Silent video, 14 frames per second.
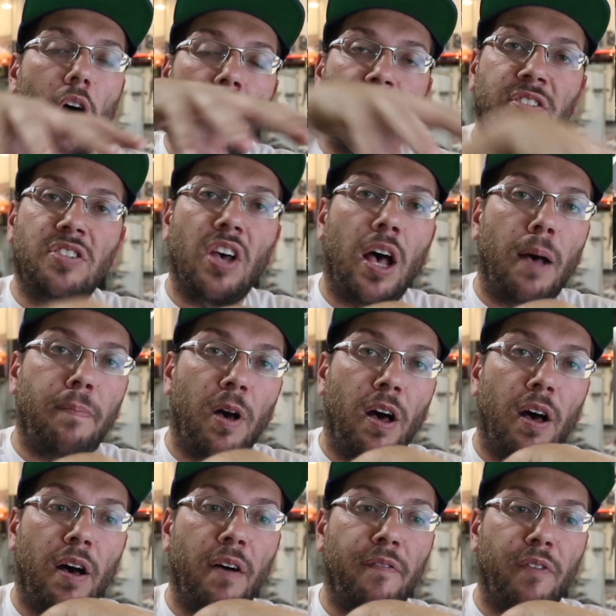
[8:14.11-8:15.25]
on top
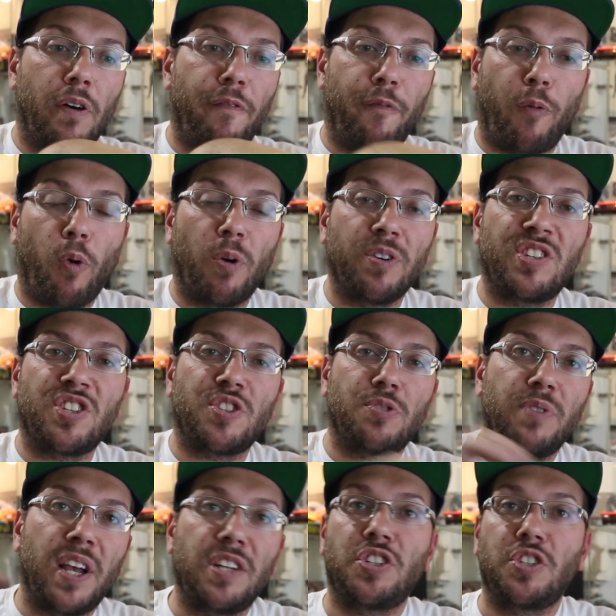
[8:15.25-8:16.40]
of a Ford
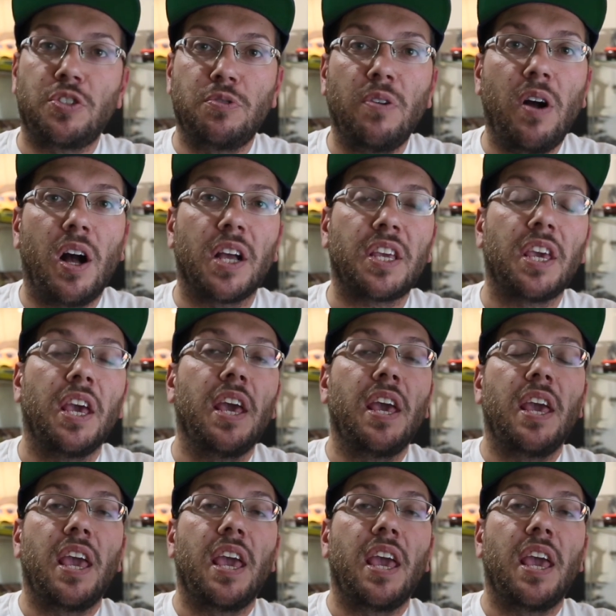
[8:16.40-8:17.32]
stretch truck,